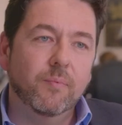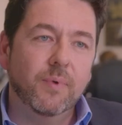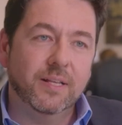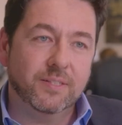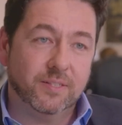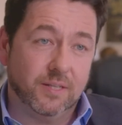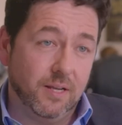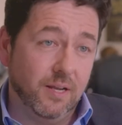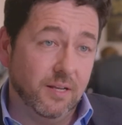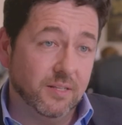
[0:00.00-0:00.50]

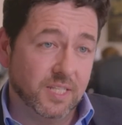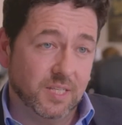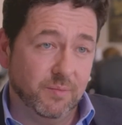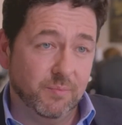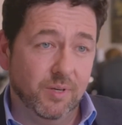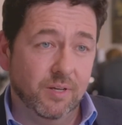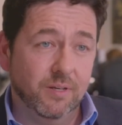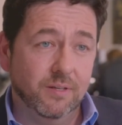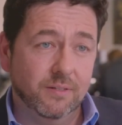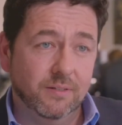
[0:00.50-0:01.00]
As a
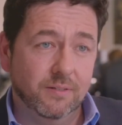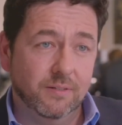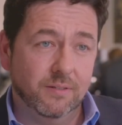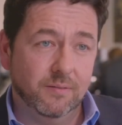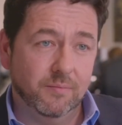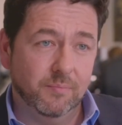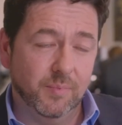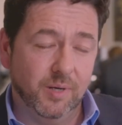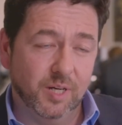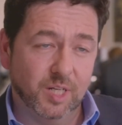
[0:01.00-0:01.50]
customer,
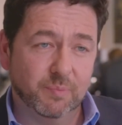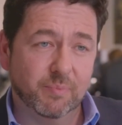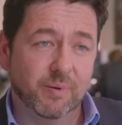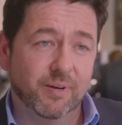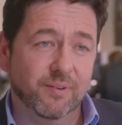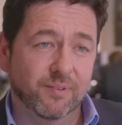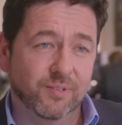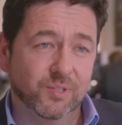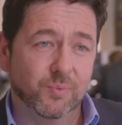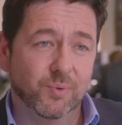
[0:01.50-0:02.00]
my
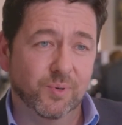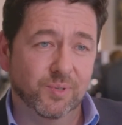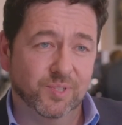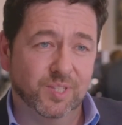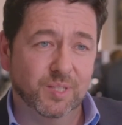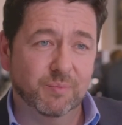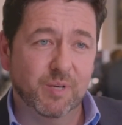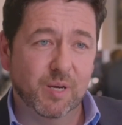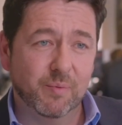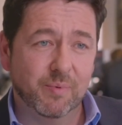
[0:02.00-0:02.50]
experience was
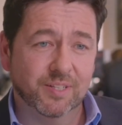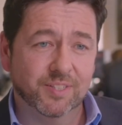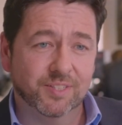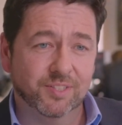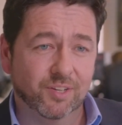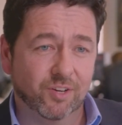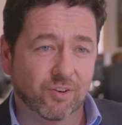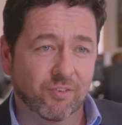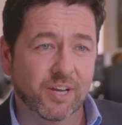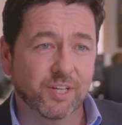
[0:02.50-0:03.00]
that Mobas
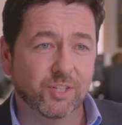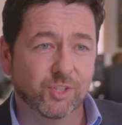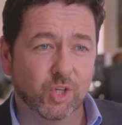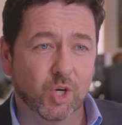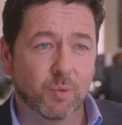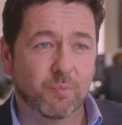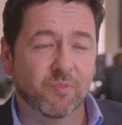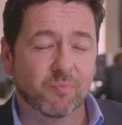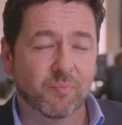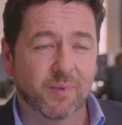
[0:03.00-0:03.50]
did a great
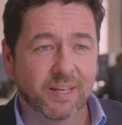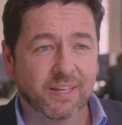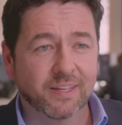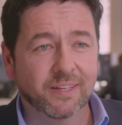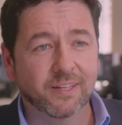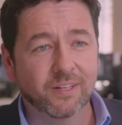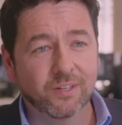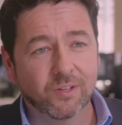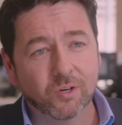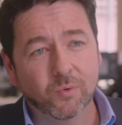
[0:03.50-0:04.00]
job of making
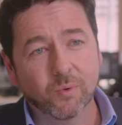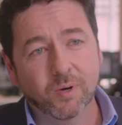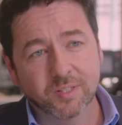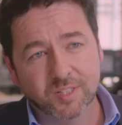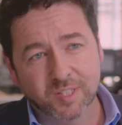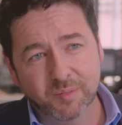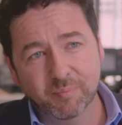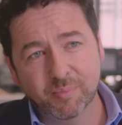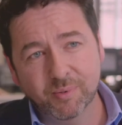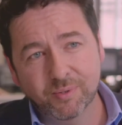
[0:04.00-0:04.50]
it look quite
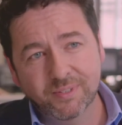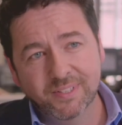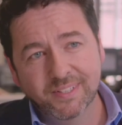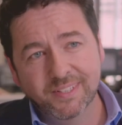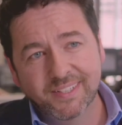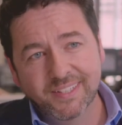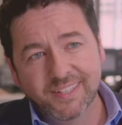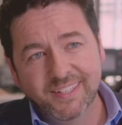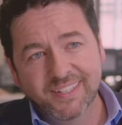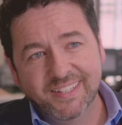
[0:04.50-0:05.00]
simple.
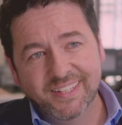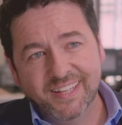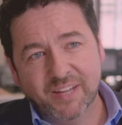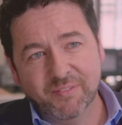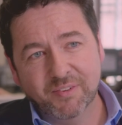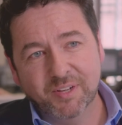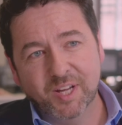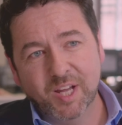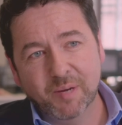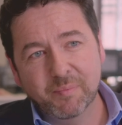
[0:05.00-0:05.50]

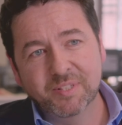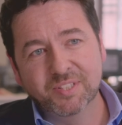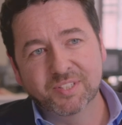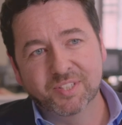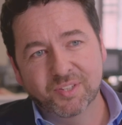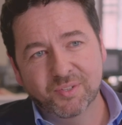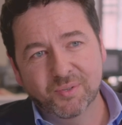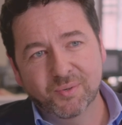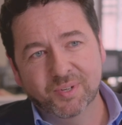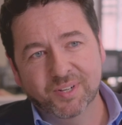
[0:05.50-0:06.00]
Having come
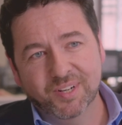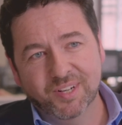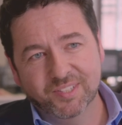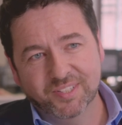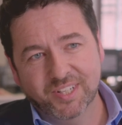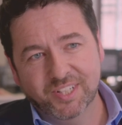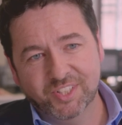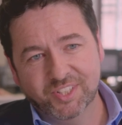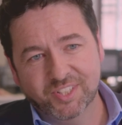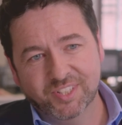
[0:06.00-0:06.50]
into the
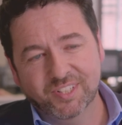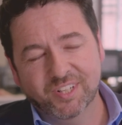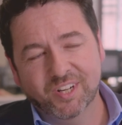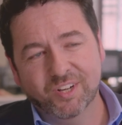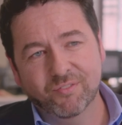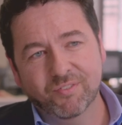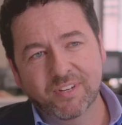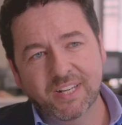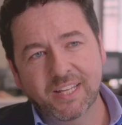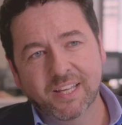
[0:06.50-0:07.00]
organisation, I
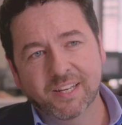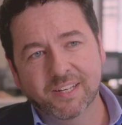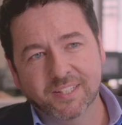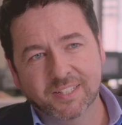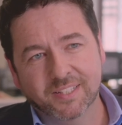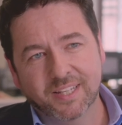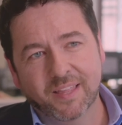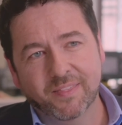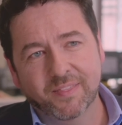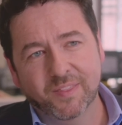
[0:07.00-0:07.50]
really
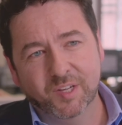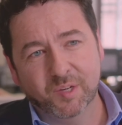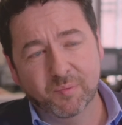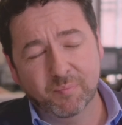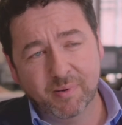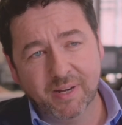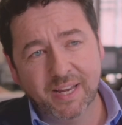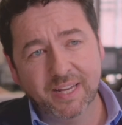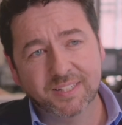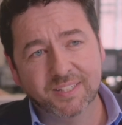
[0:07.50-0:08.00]
understand the
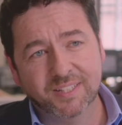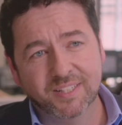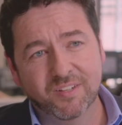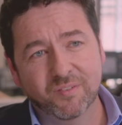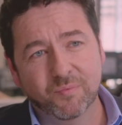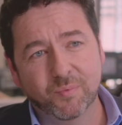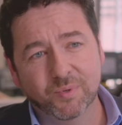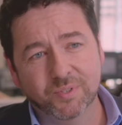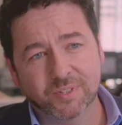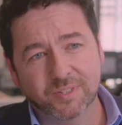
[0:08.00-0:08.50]
complexity
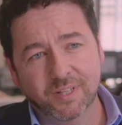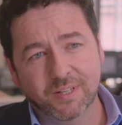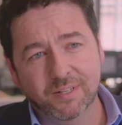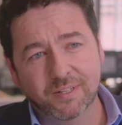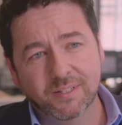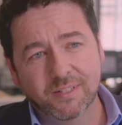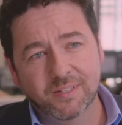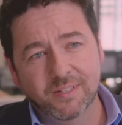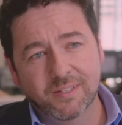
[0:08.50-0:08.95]
of what's done,